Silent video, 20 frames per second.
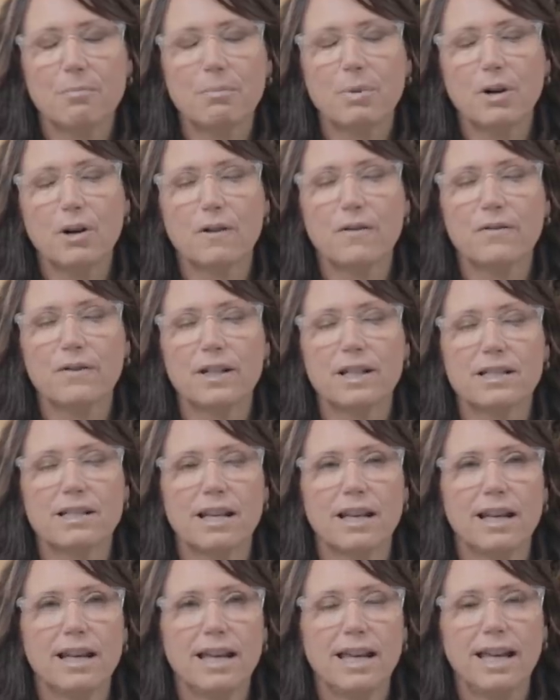a
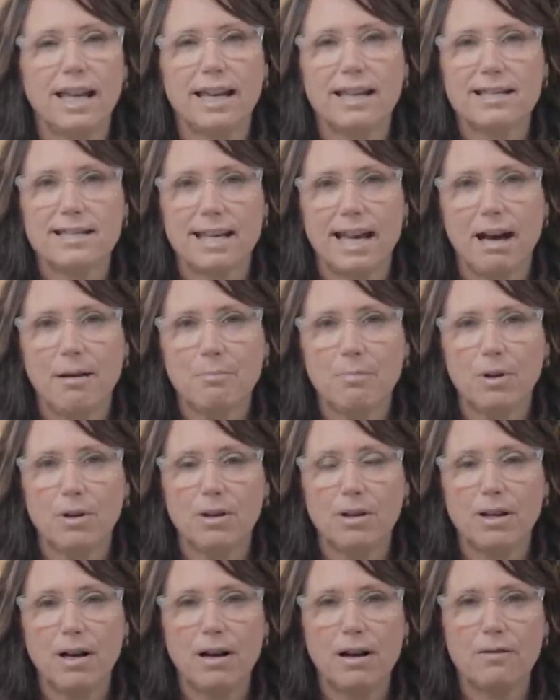perfect
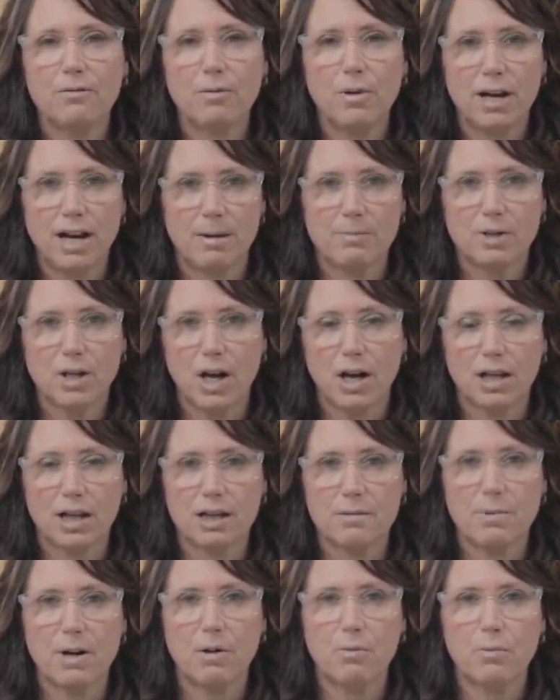example of what I'm
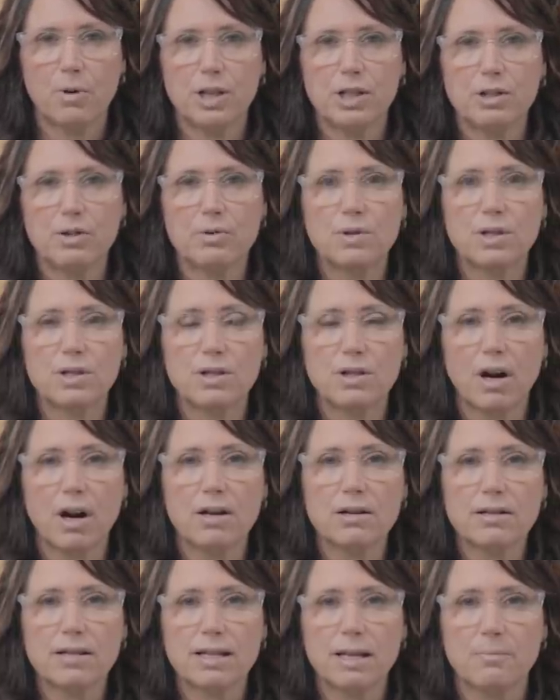talking about when you
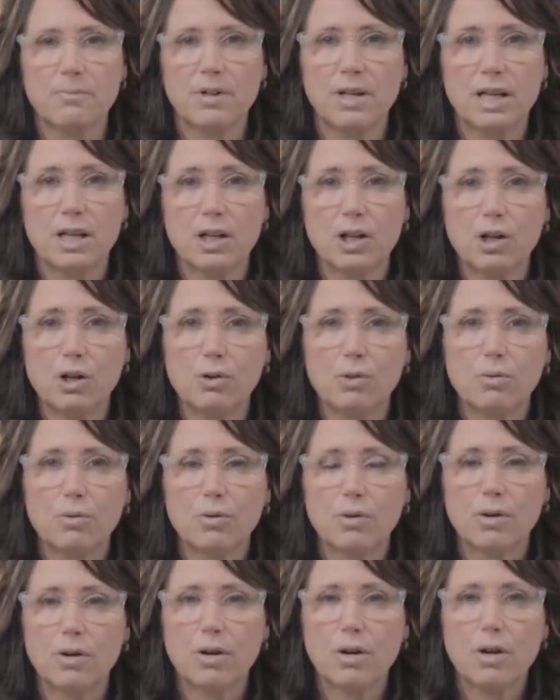start something new,
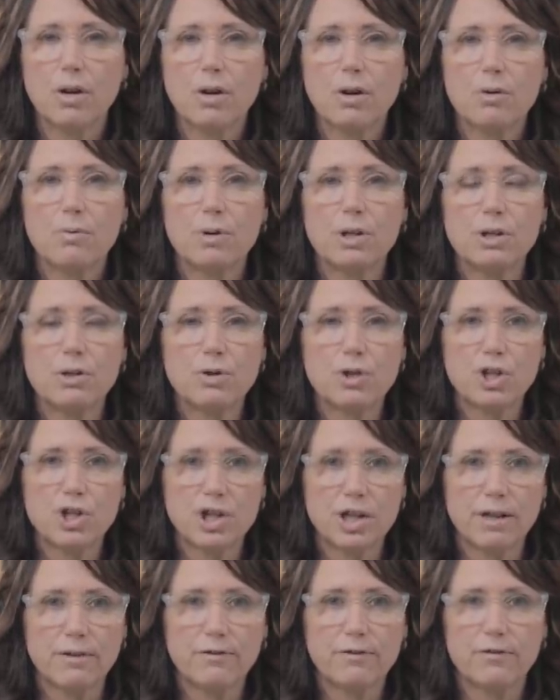when you
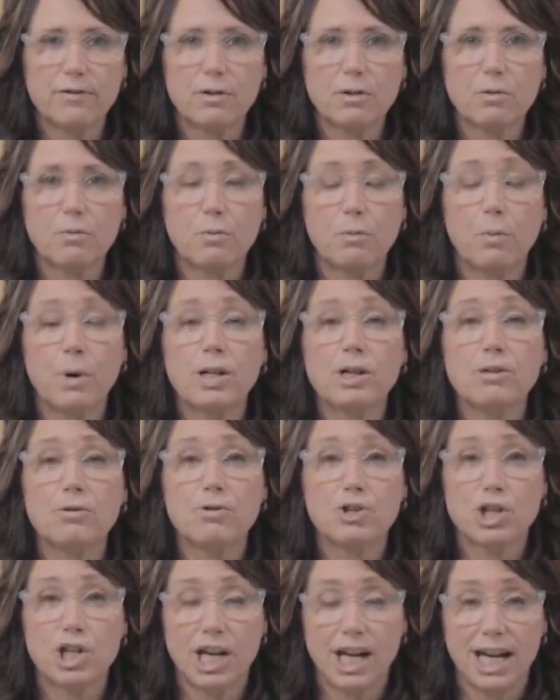shift, when
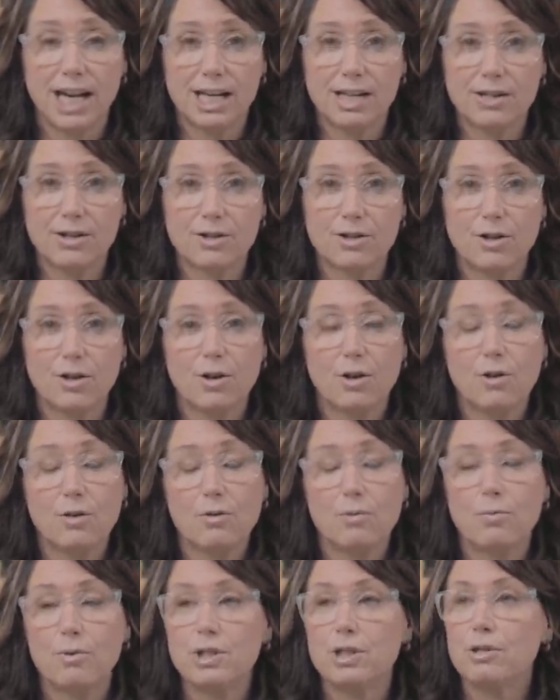you change,
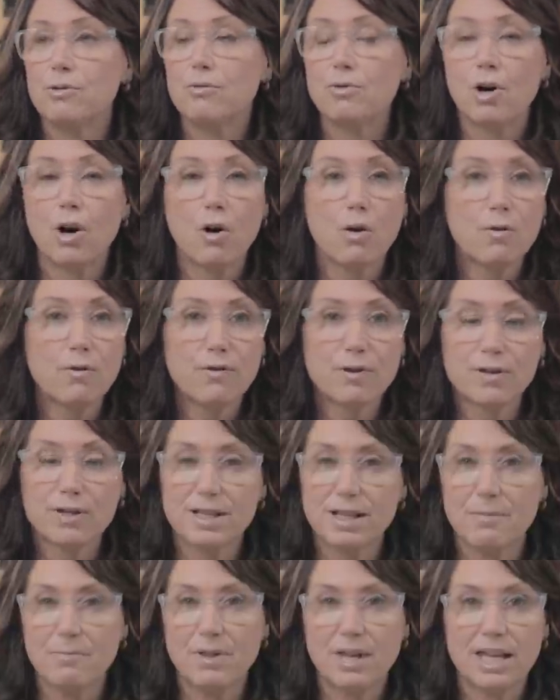when you go for
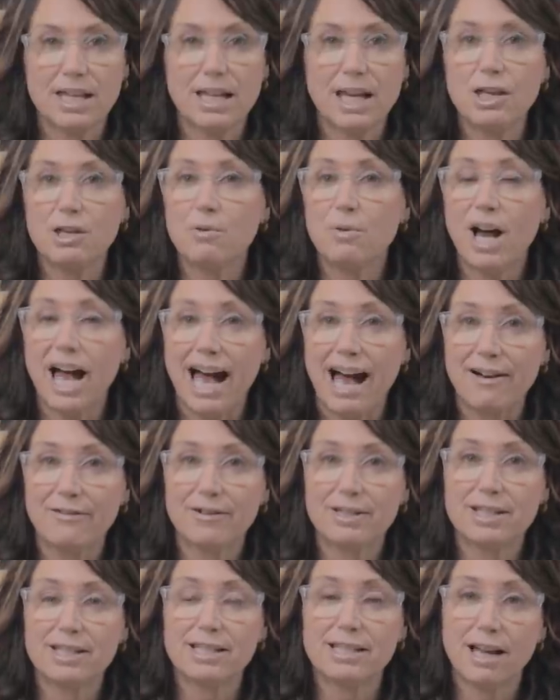something that you
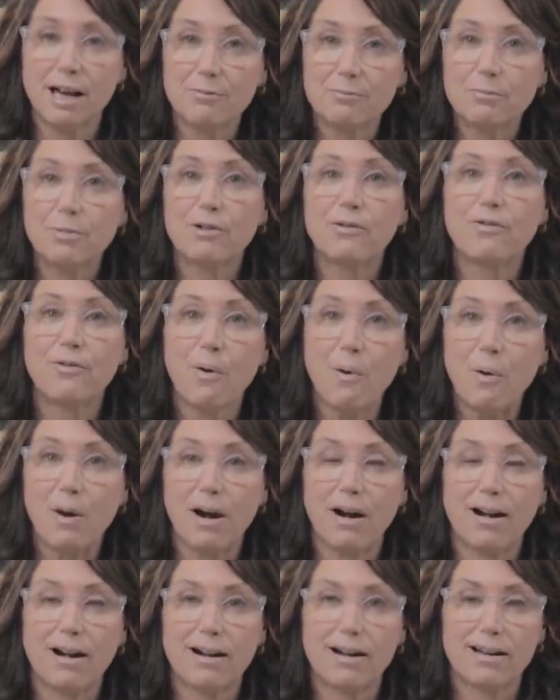haven't done
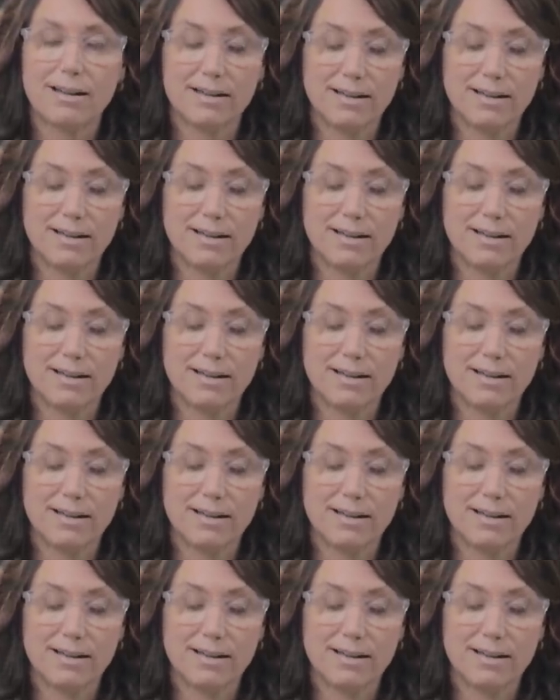before.